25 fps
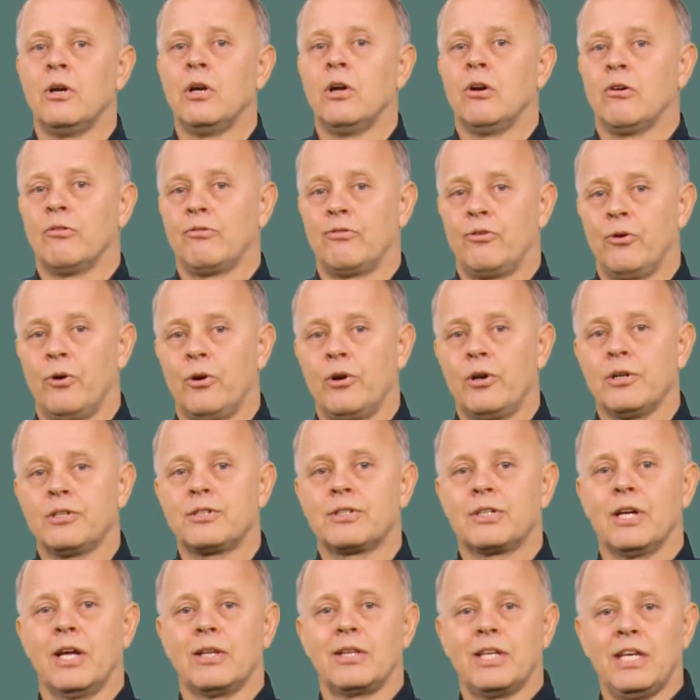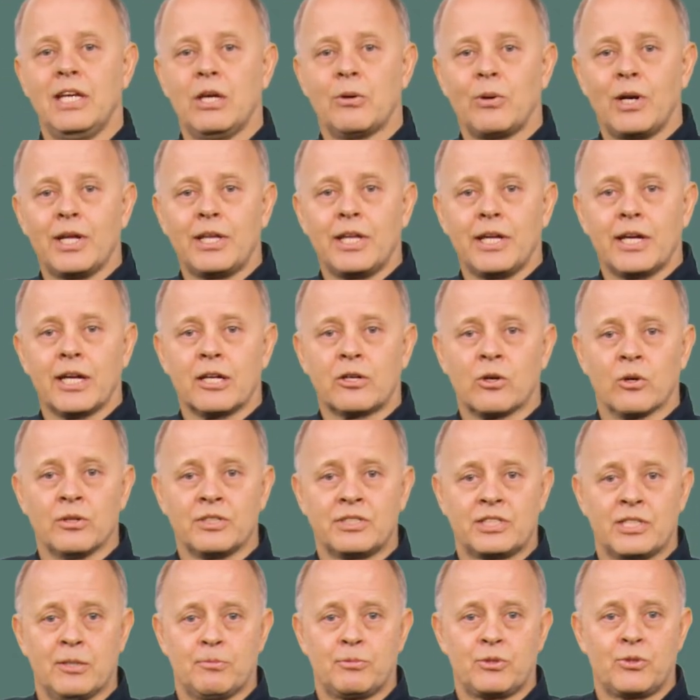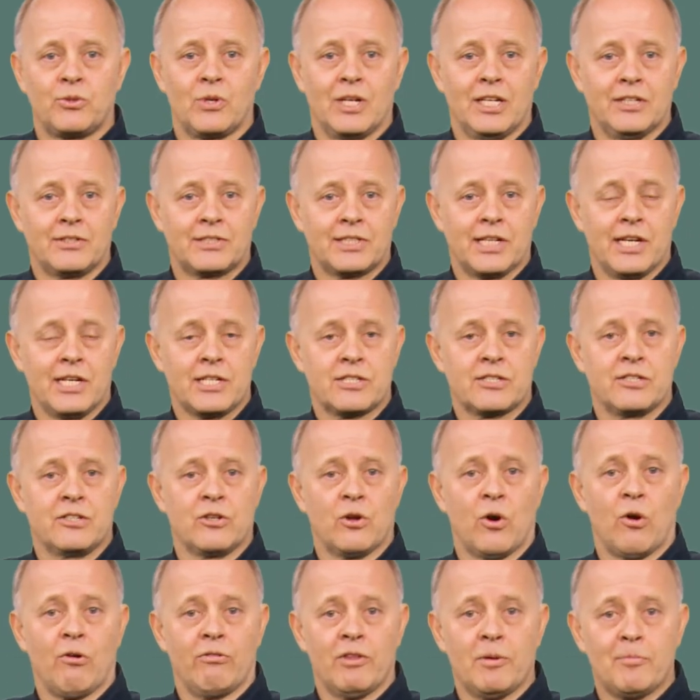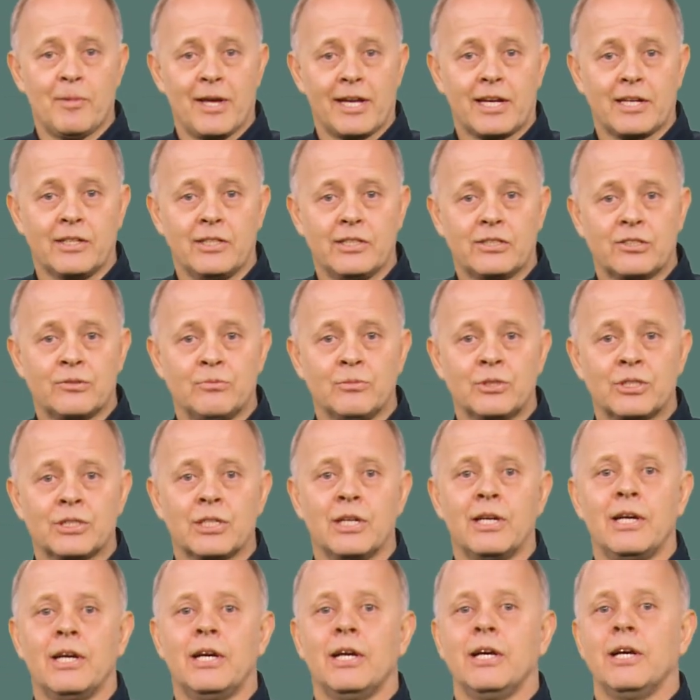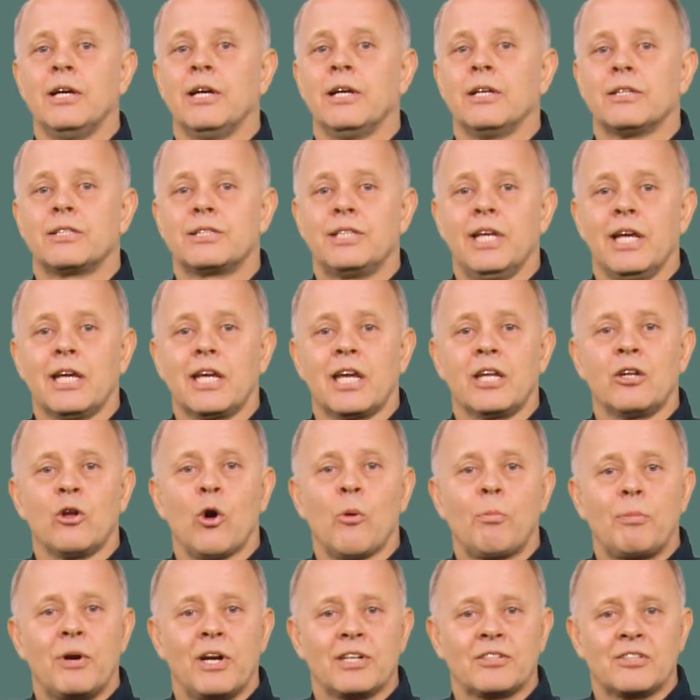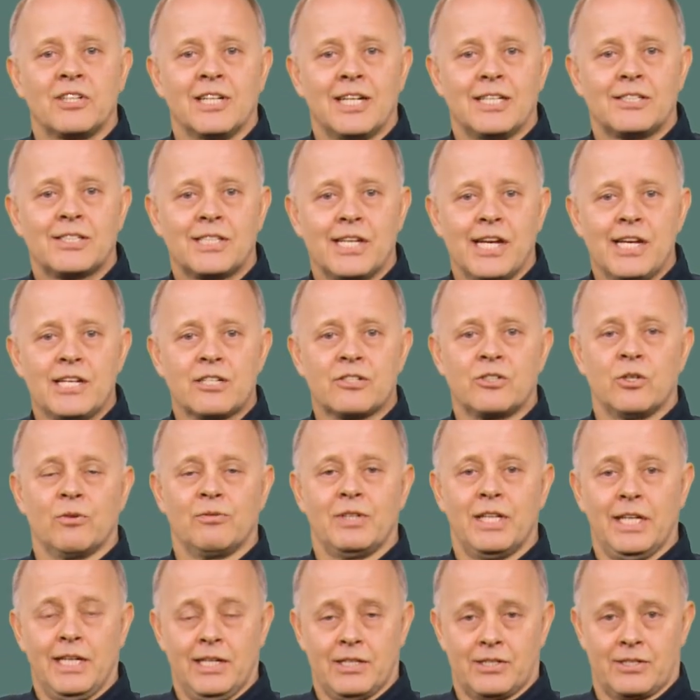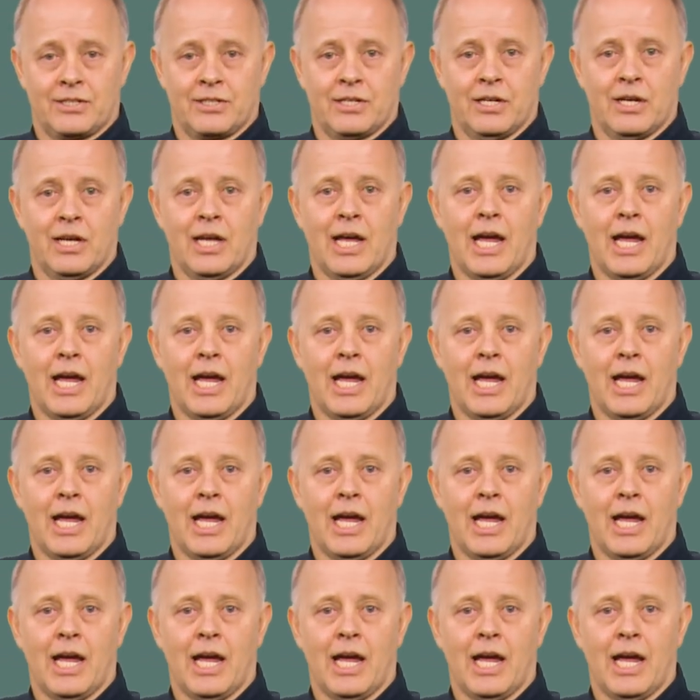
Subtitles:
First, a theoretical conceptualization of the mechanisms. Second, operationalization of these.